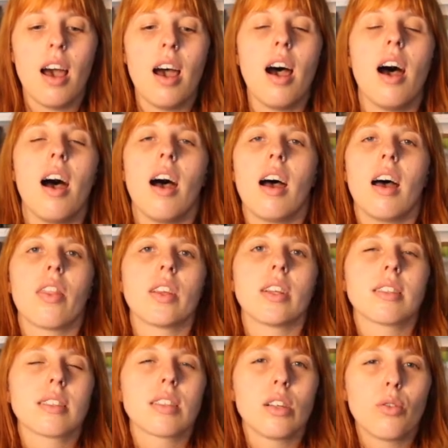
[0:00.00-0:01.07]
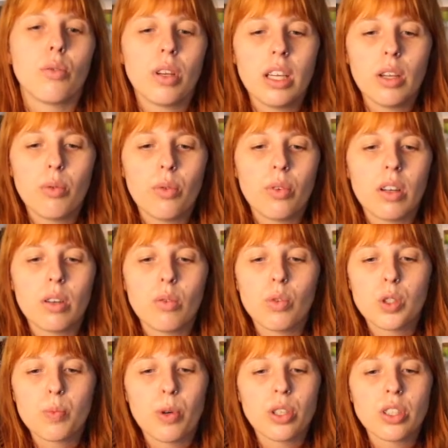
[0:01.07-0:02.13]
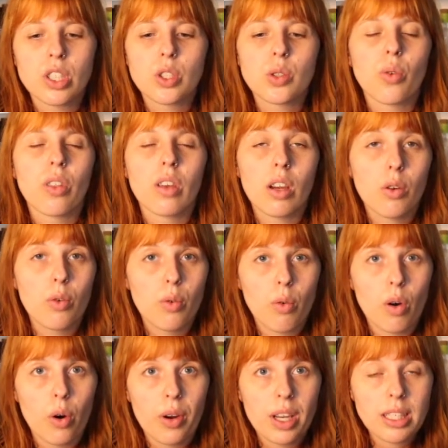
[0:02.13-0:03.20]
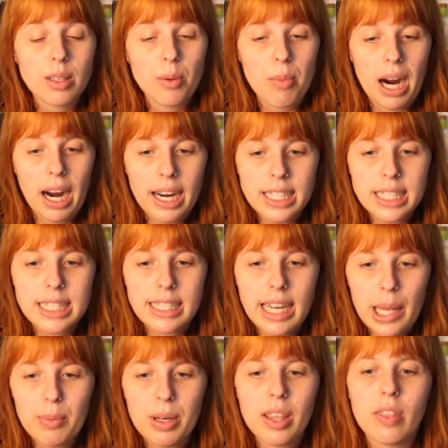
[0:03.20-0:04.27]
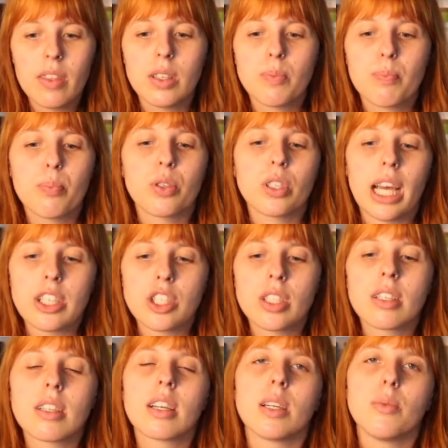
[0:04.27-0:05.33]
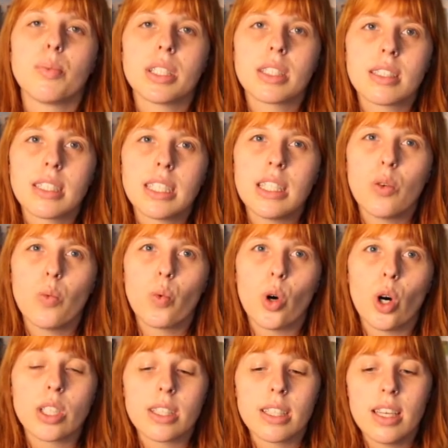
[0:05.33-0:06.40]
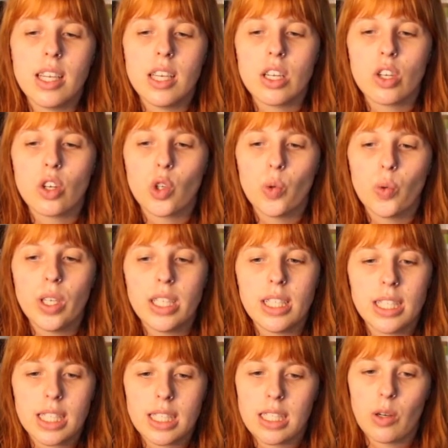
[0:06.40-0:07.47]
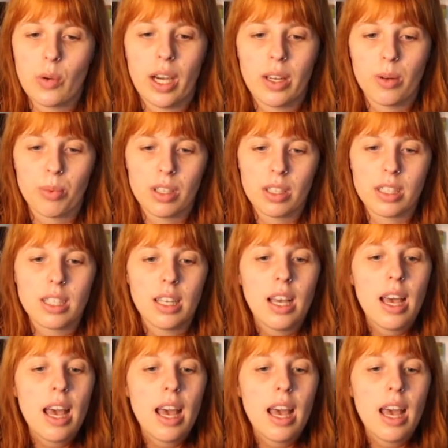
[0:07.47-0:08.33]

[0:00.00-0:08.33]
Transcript: the distillery responded to the growing demand, namely the production capacity was increased quite a bit.